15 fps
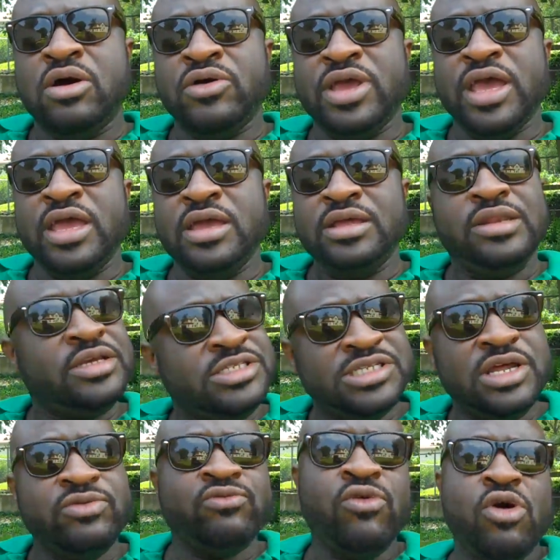Okay? There's
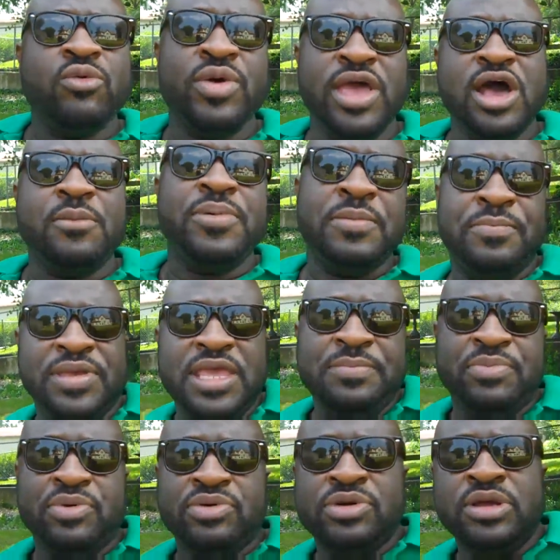nothing wrong with helping
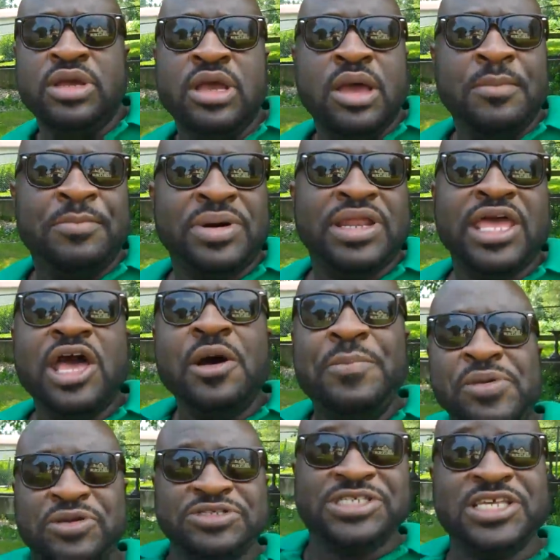people, but
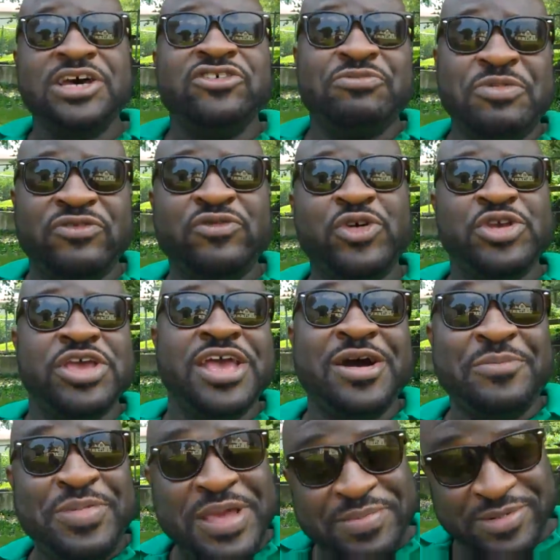help yourself before you
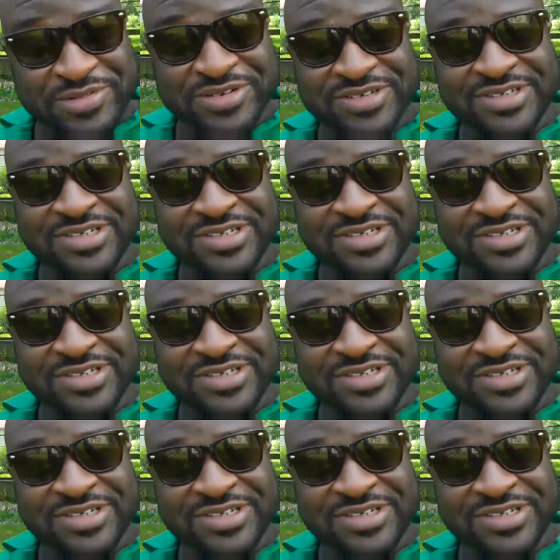help people.